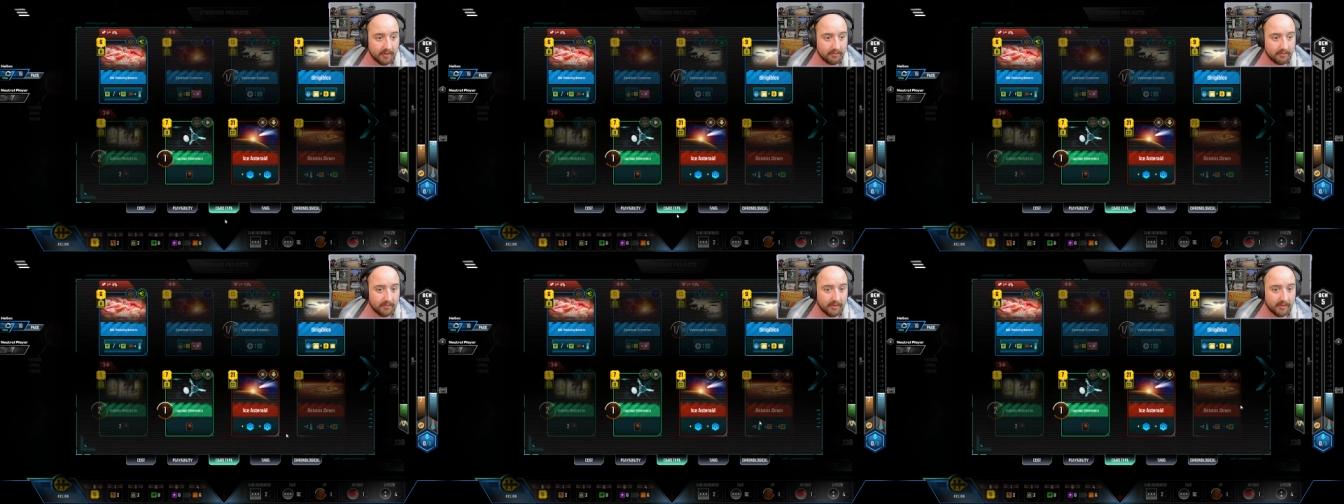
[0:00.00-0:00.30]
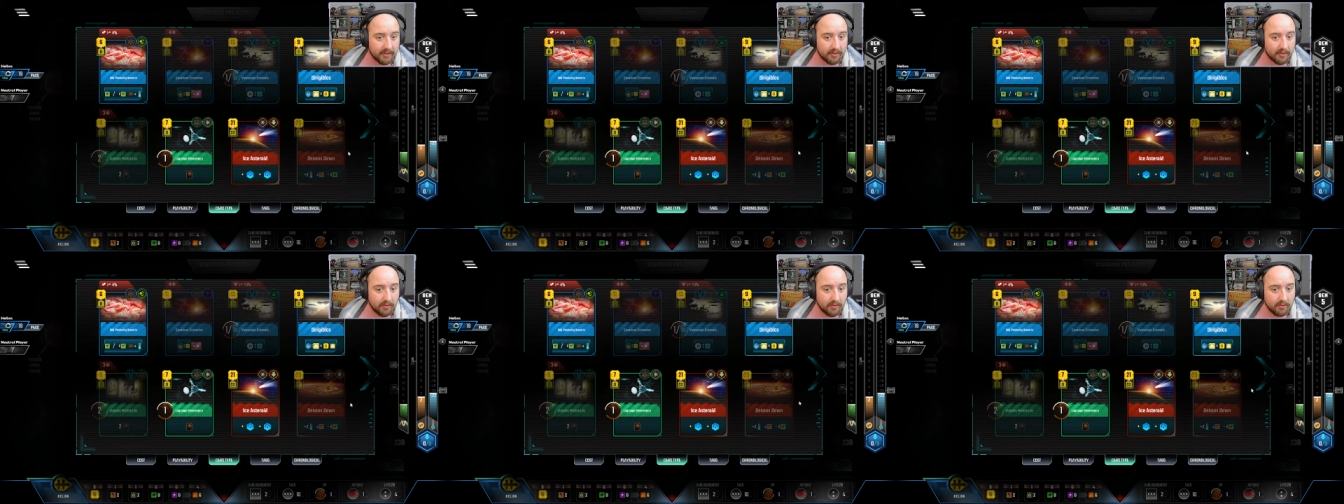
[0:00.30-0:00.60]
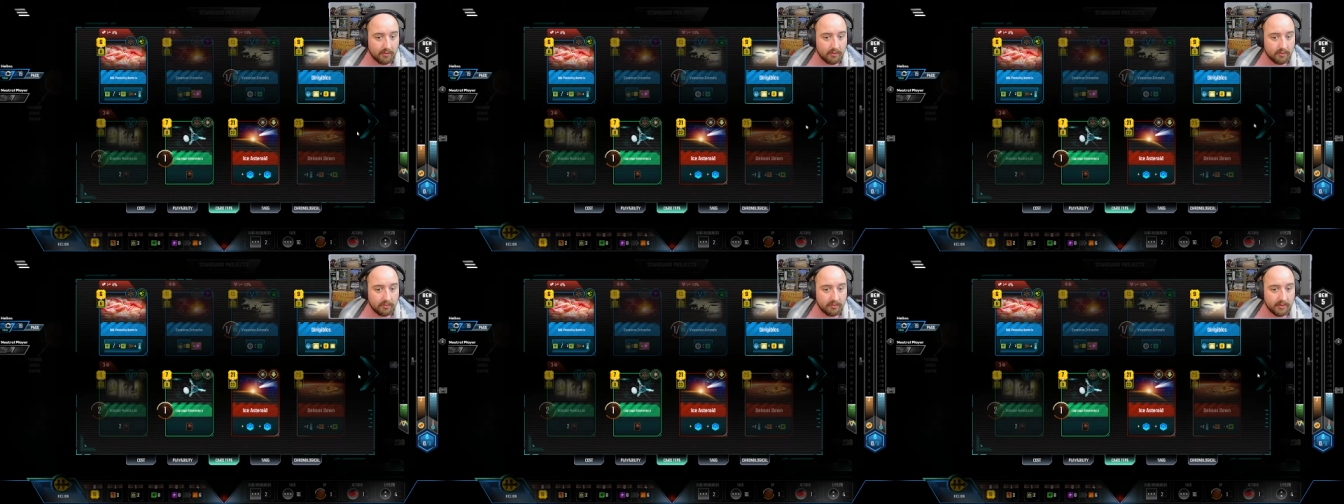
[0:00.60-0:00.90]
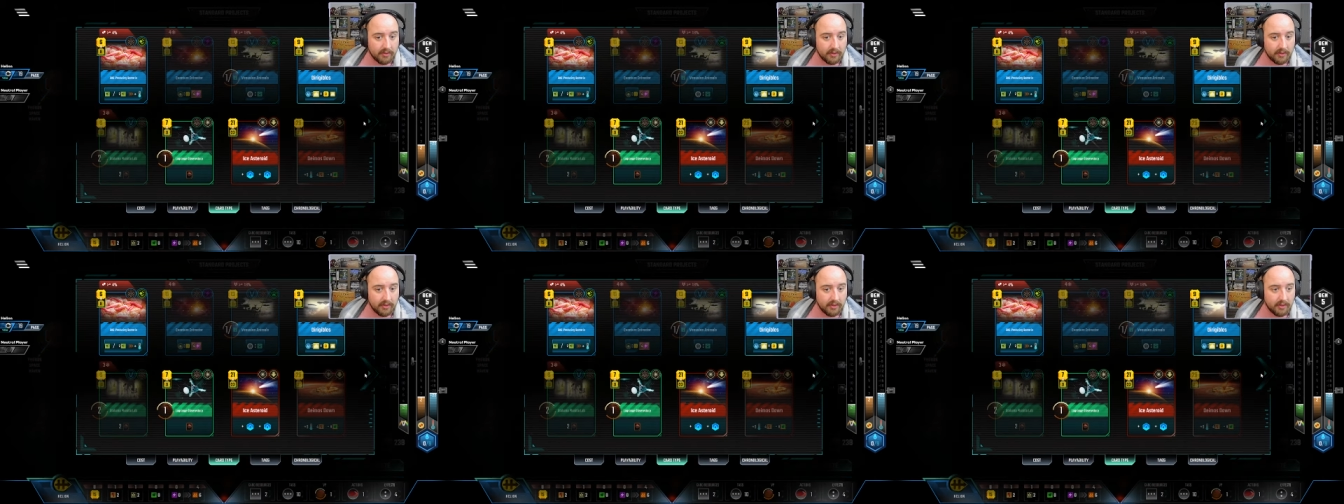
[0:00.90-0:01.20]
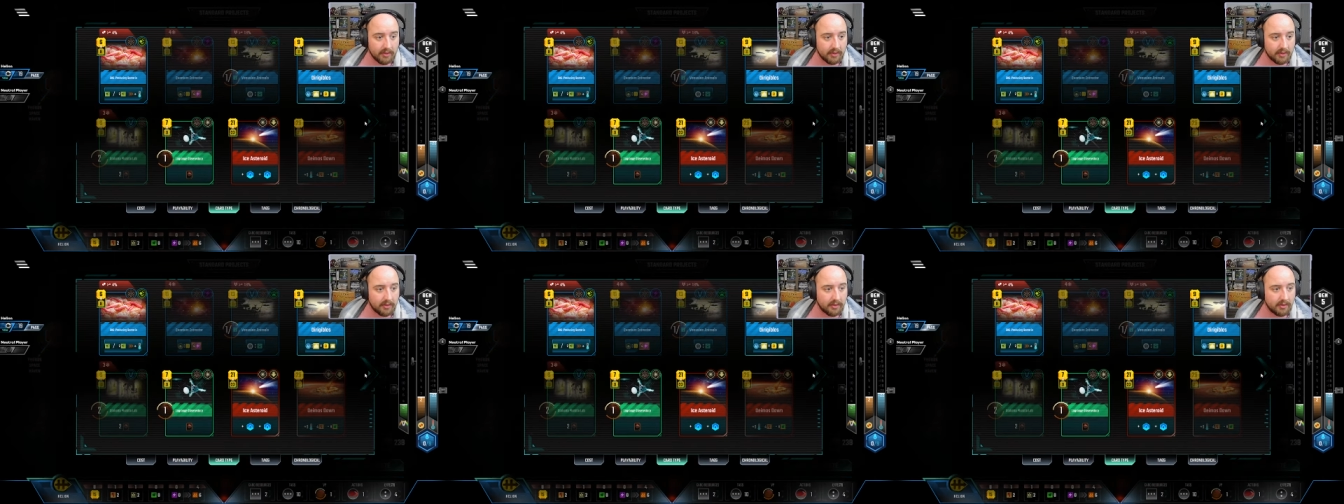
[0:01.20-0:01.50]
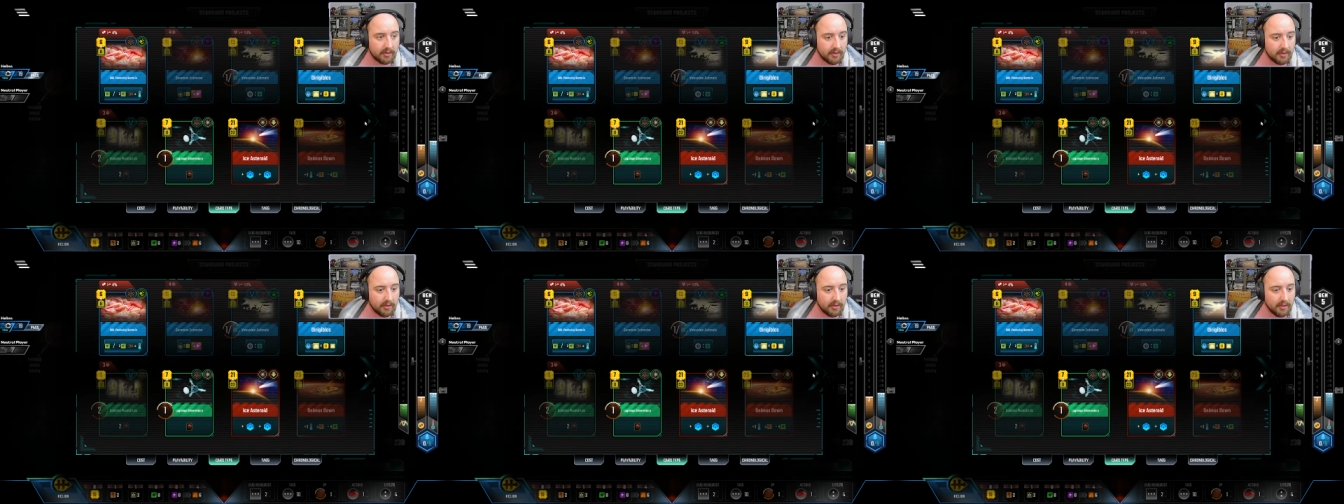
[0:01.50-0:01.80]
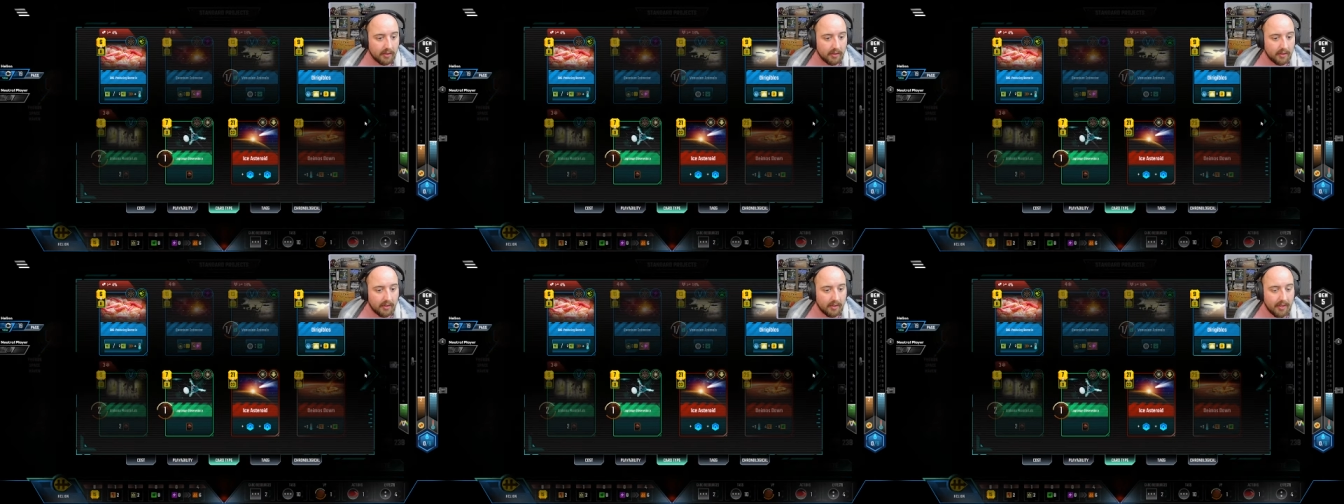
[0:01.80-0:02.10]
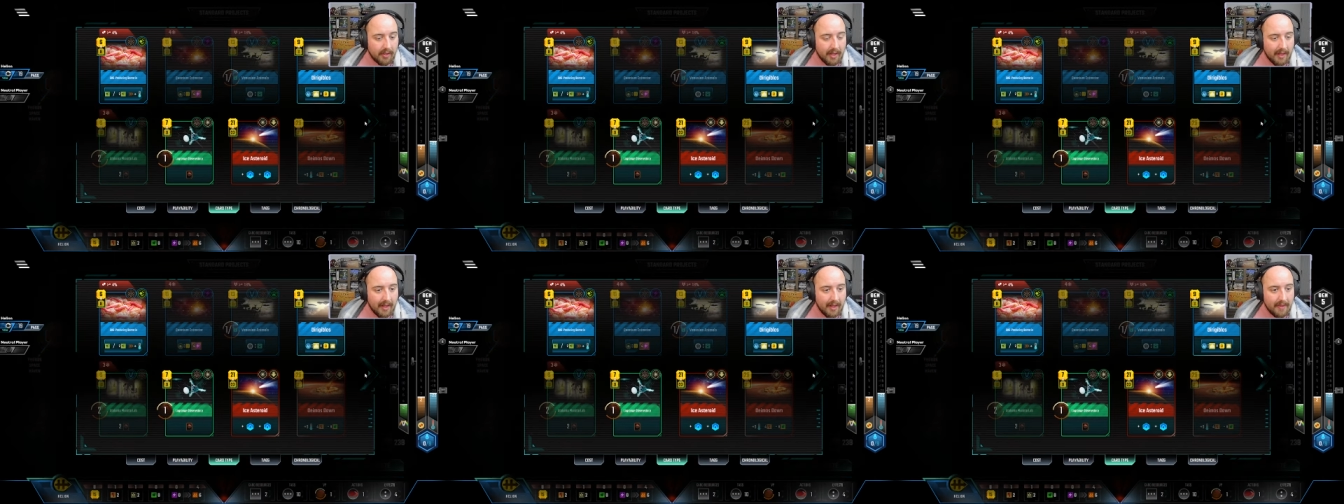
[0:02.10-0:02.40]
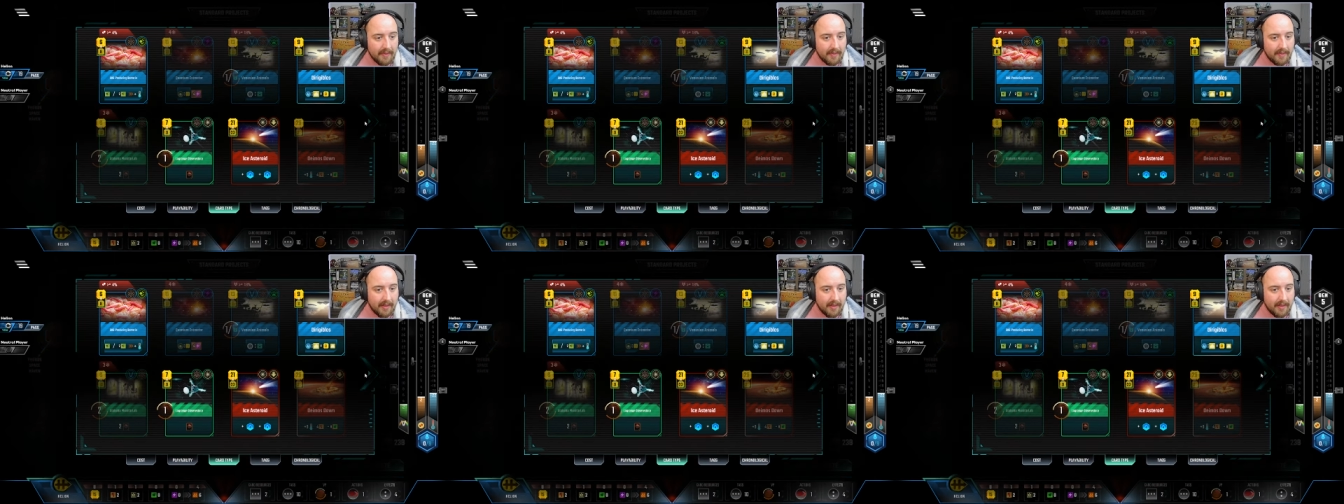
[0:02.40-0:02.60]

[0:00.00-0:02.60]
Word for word: Like, holy. And